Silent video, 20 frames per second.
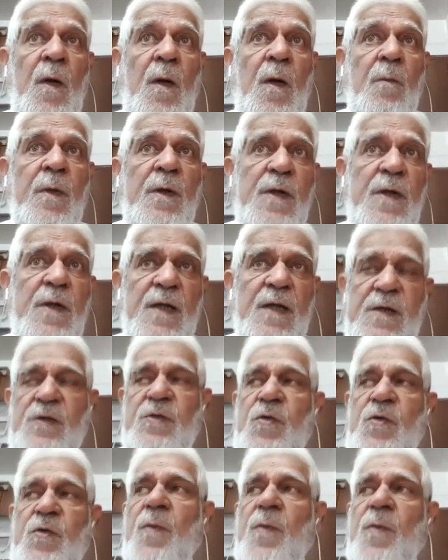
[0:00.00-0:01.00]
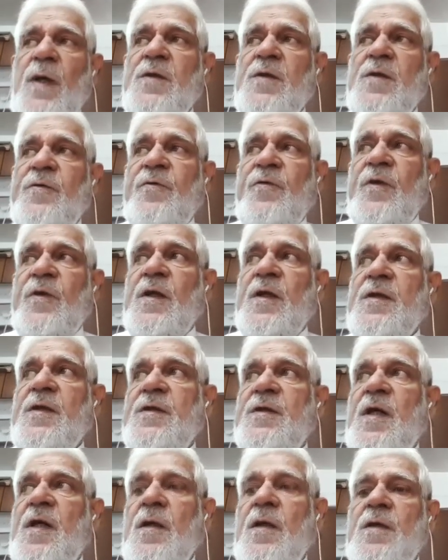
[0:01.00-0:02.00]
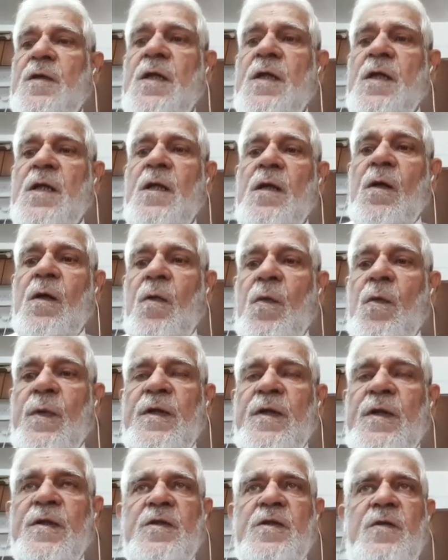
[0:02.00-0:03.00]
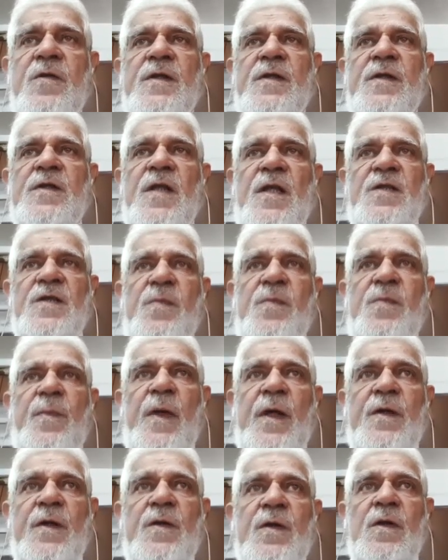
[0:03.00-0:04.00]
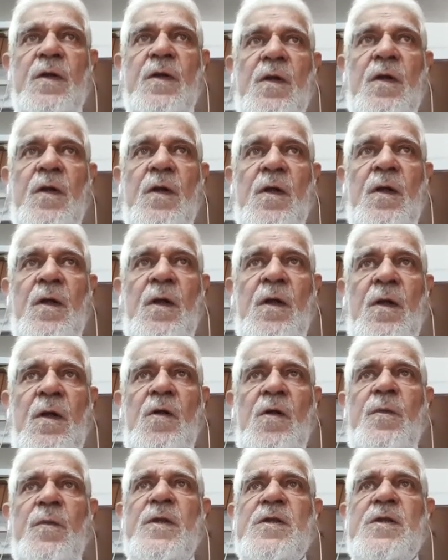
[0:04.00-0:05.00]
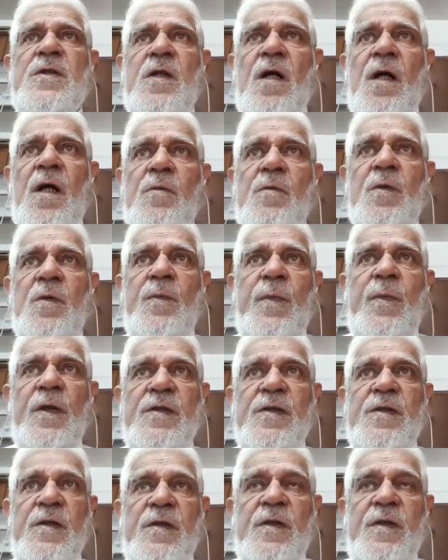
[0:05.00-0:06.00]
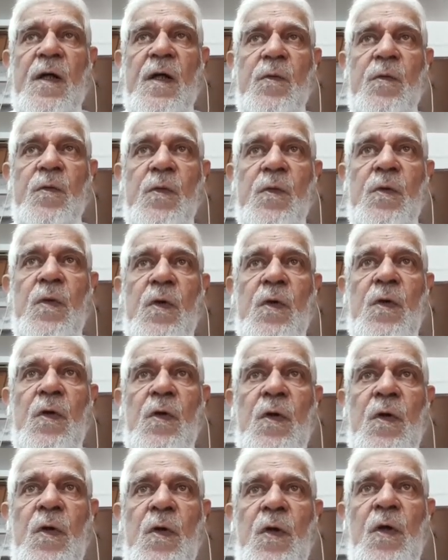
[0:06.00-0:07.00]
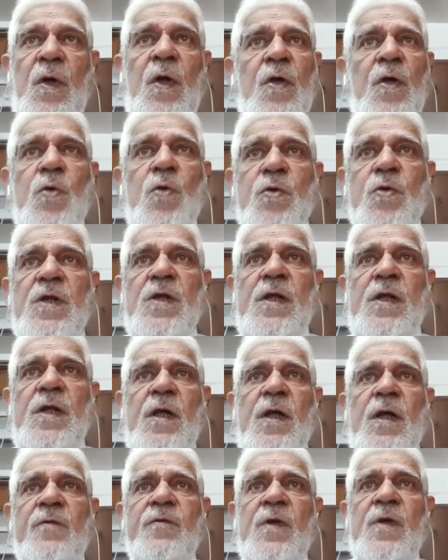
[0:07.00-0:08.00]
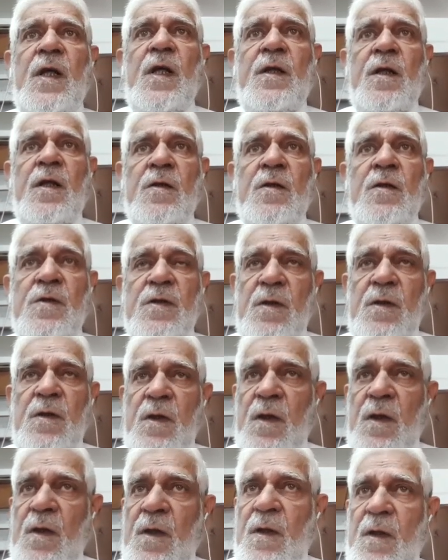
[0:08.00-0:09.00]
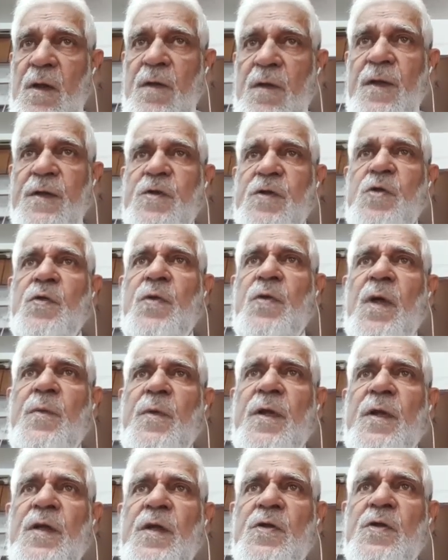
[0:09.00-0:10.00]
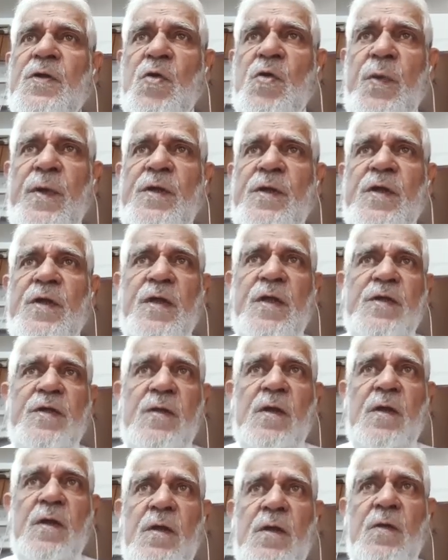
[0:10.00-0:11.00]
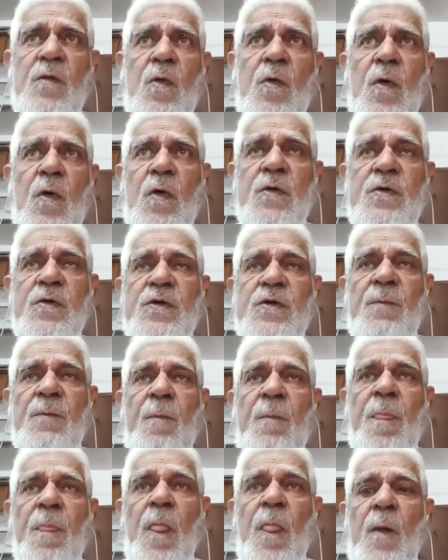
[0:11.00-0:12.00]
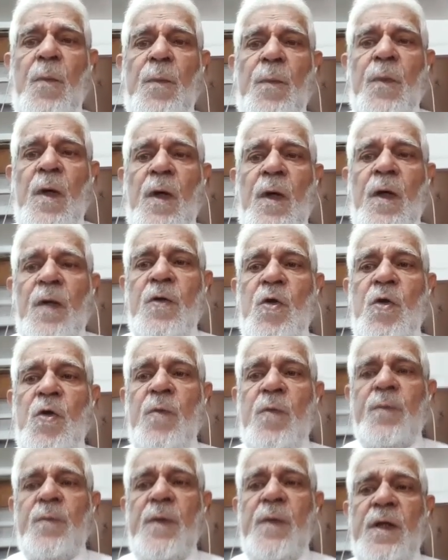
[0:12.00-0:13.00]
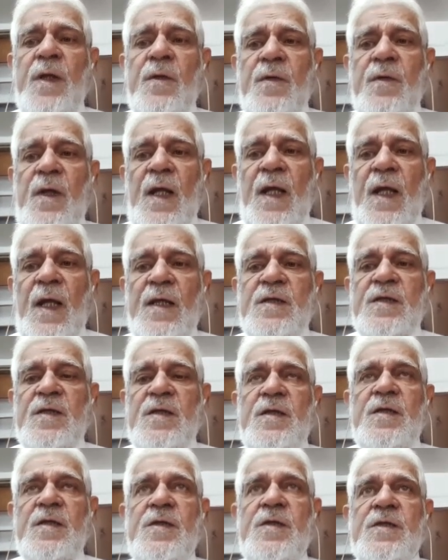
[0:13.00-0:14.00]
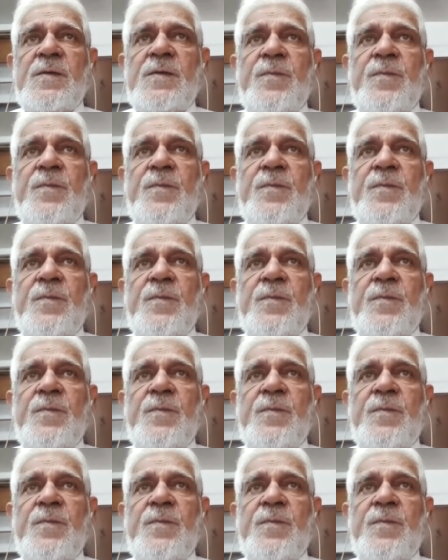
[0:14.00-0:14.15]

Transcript: But yes, you must first deal with the stress aspect. You must calm a person down. Usually, after getting rescue remedies, sweet chestnut, gorse, a human being relaxes.